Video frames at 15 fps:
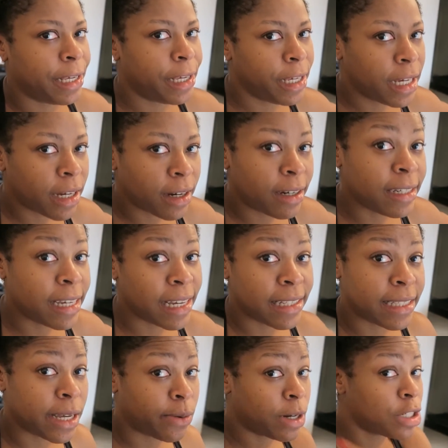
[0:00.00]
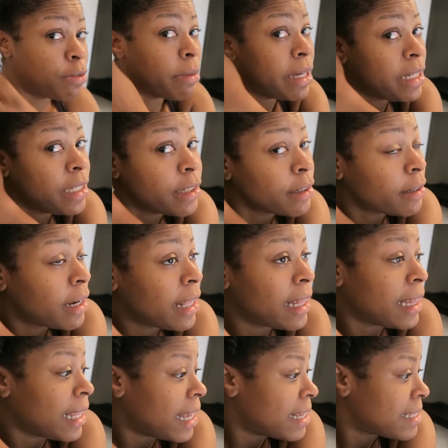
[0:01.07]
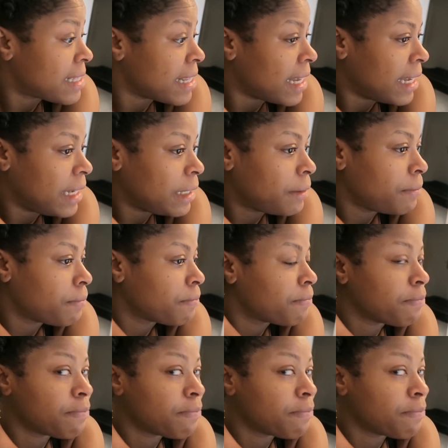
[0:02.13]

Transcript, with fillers: hair yes i washed my hair last night